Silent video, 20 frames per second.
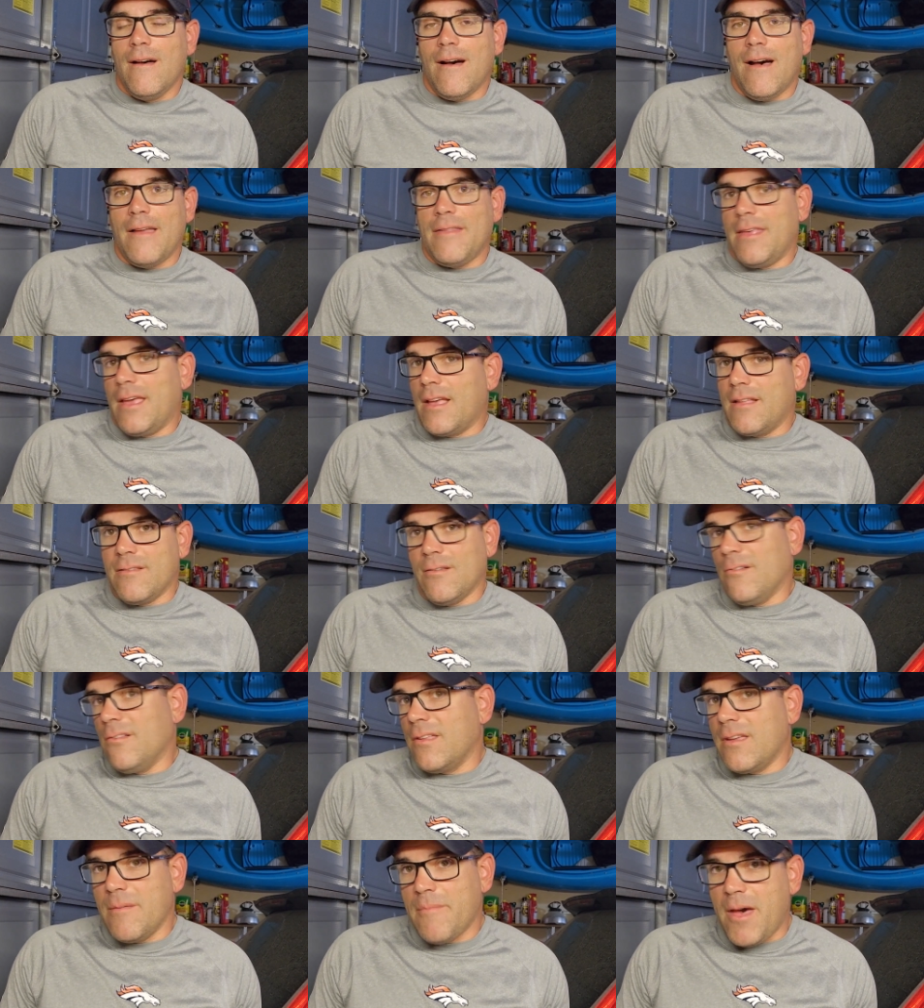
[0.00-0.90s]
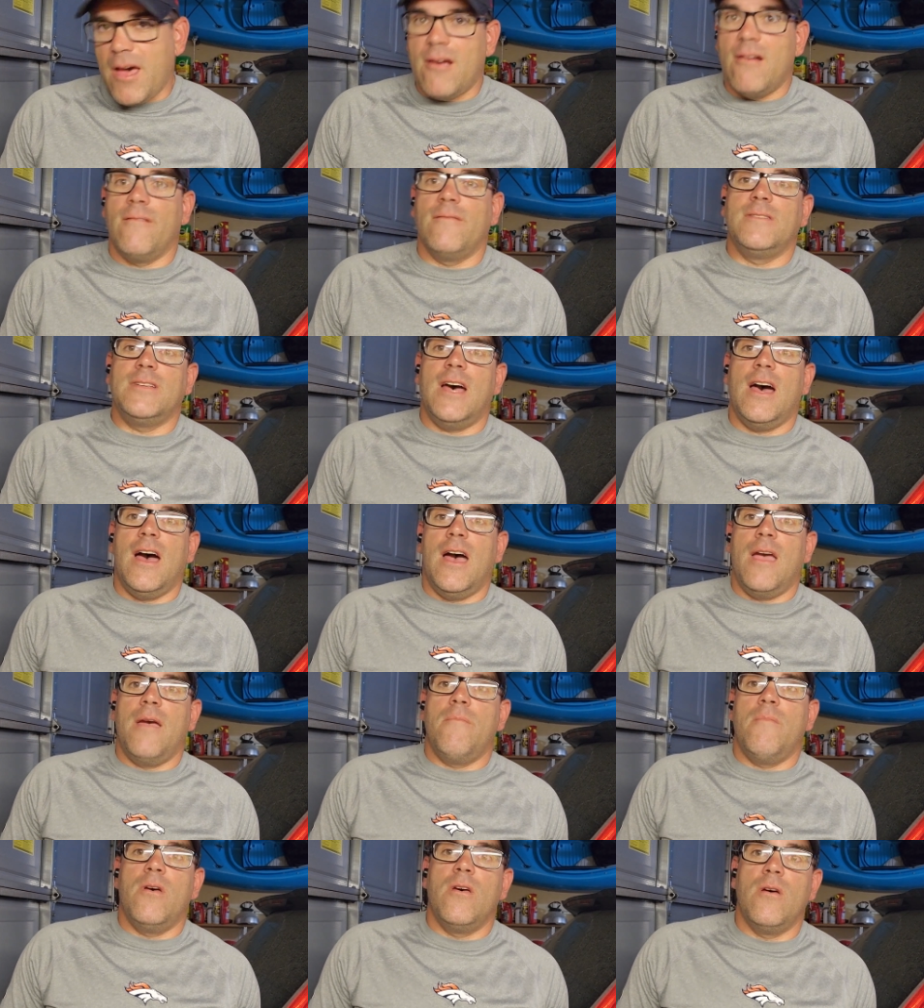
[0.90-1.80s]
I think it's only a matter of
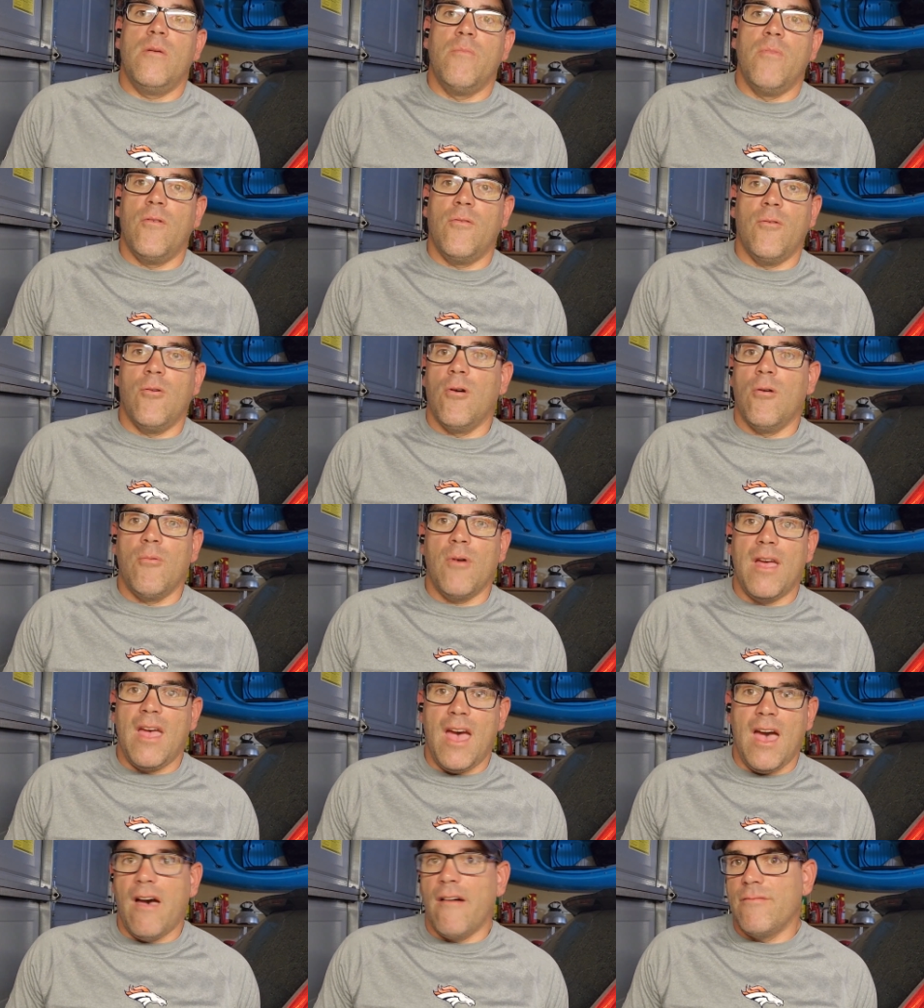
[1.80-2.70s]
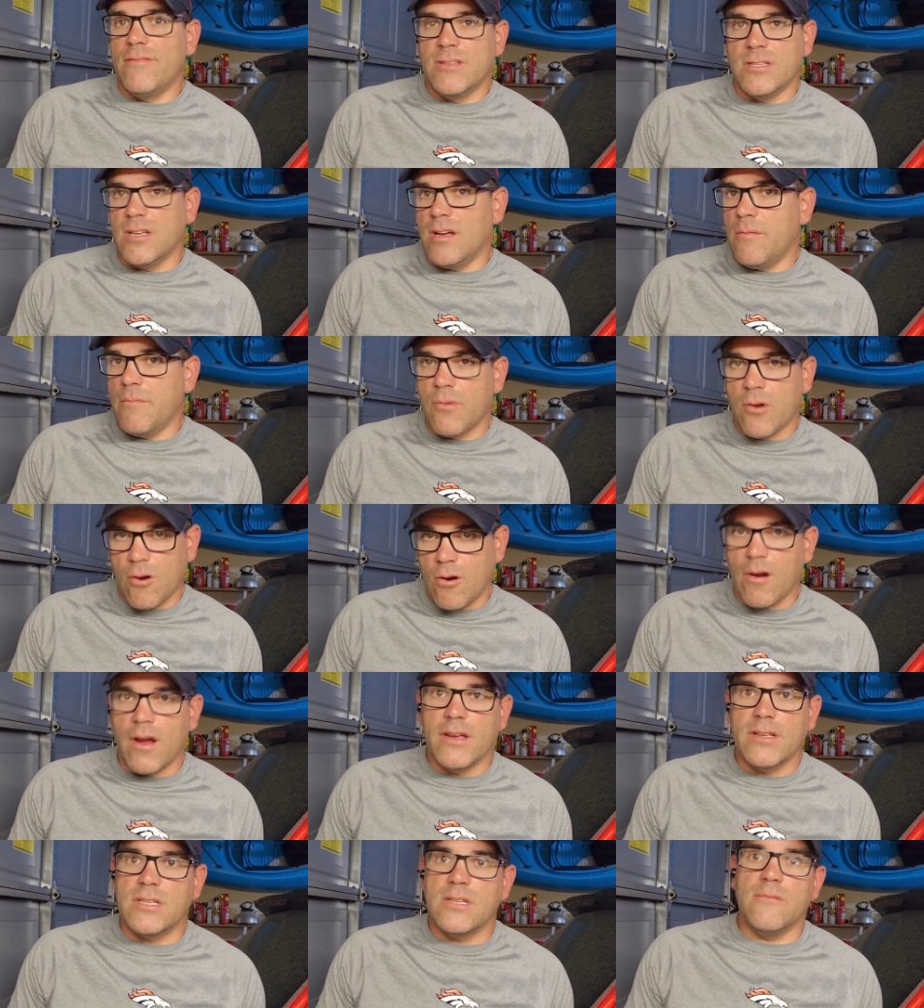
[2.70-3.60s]
time before we have some
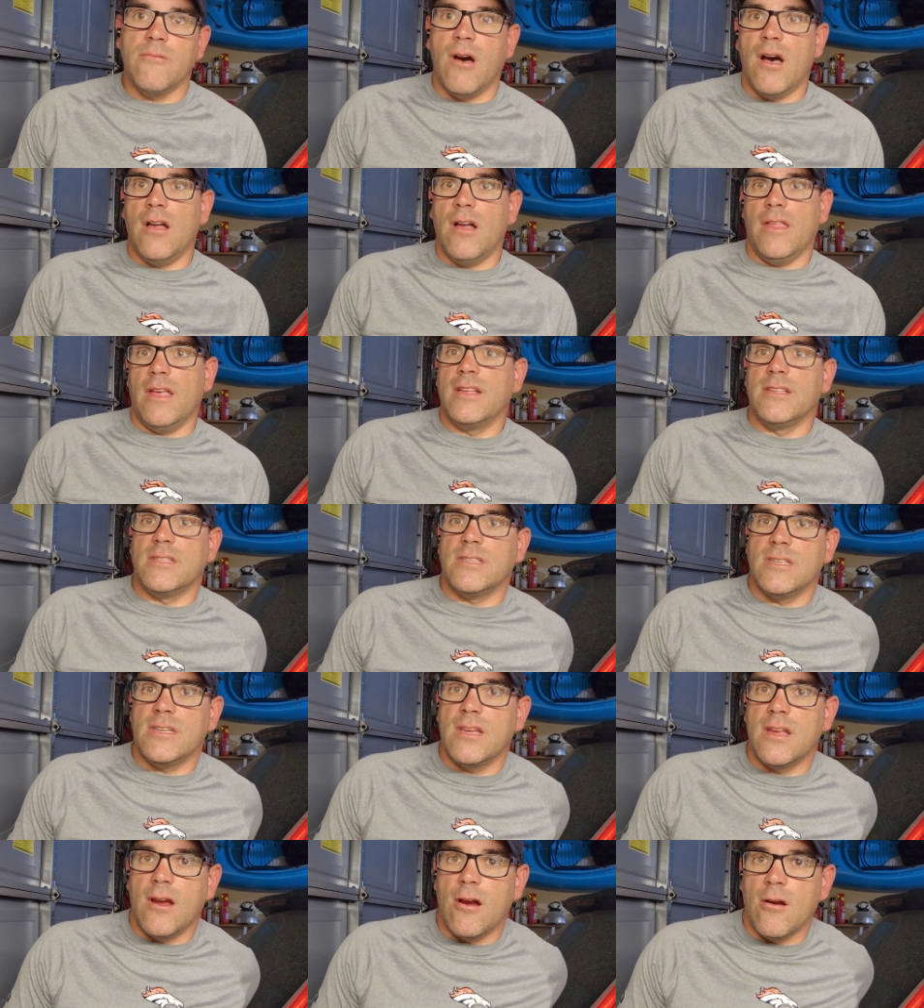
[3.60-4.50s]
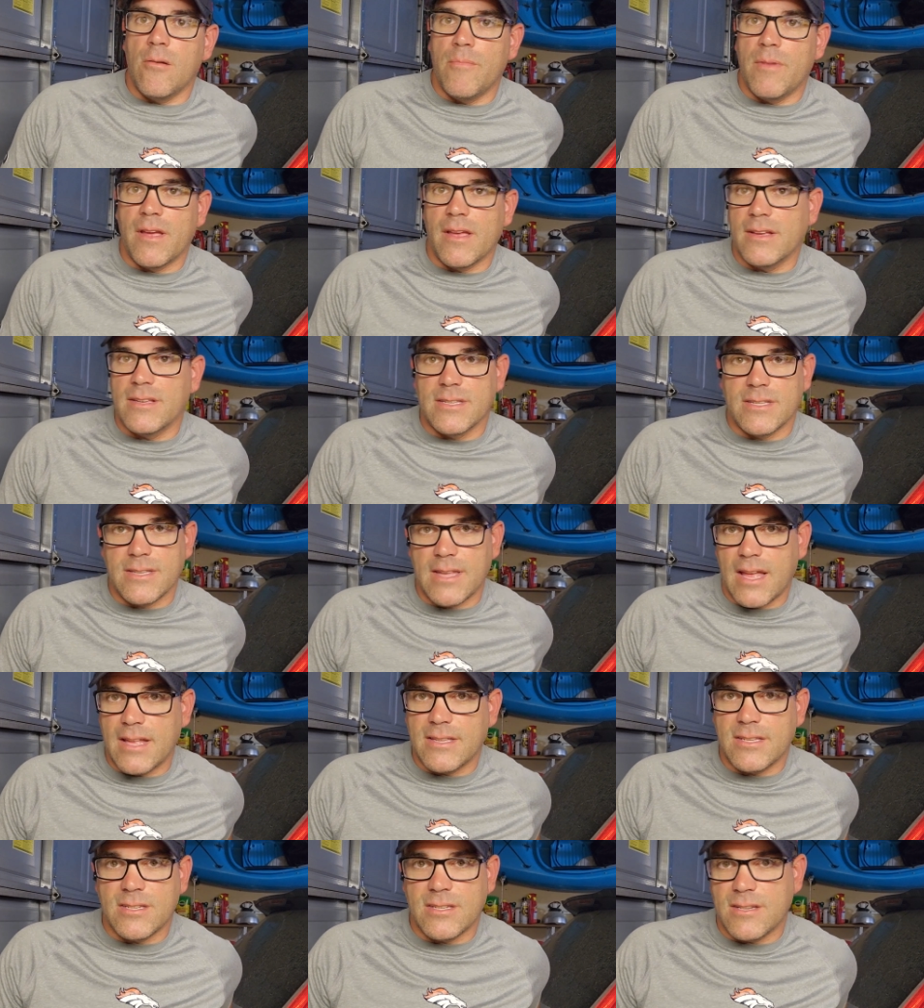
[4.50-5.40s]
crazy wild incident here because
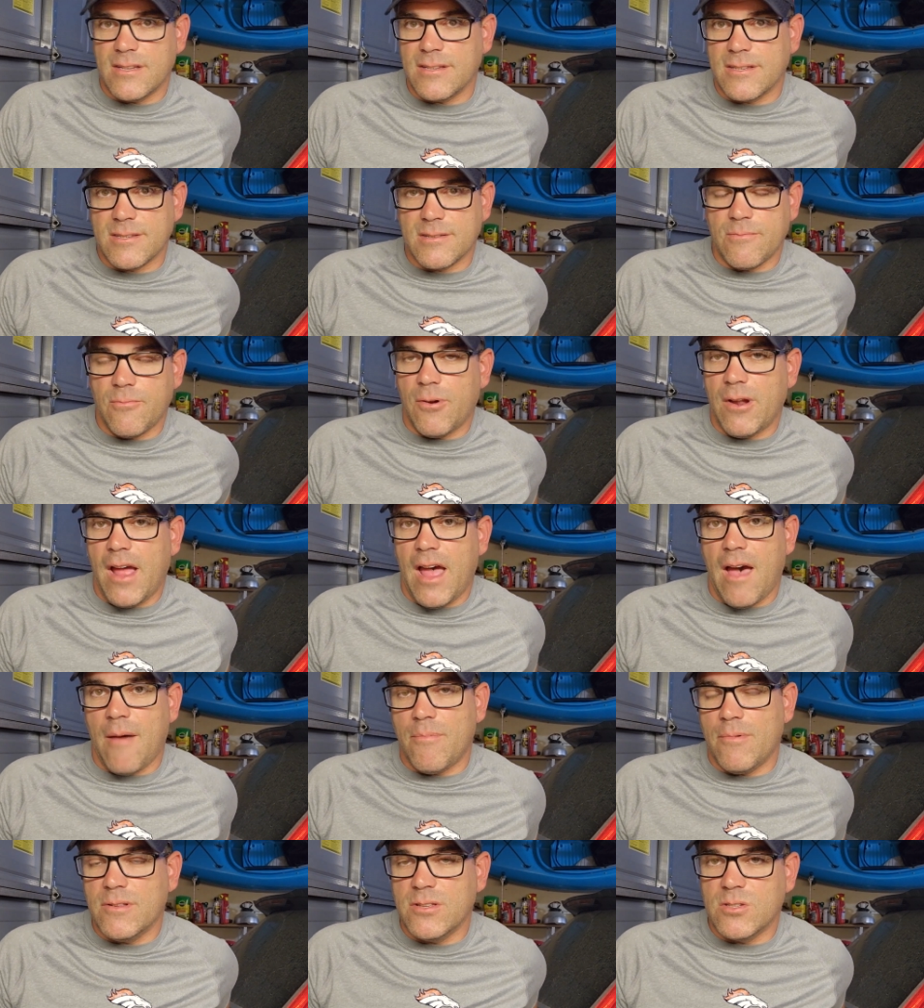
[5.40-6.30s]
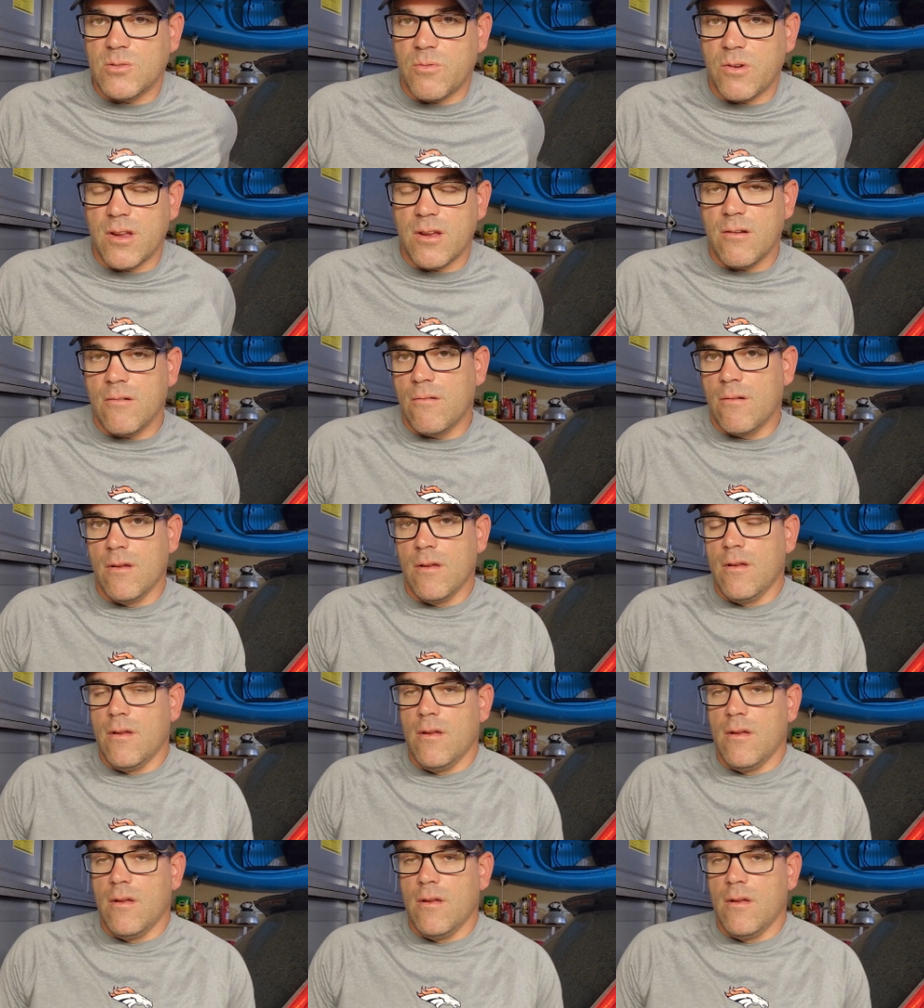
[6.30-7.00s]
that's just what happens when you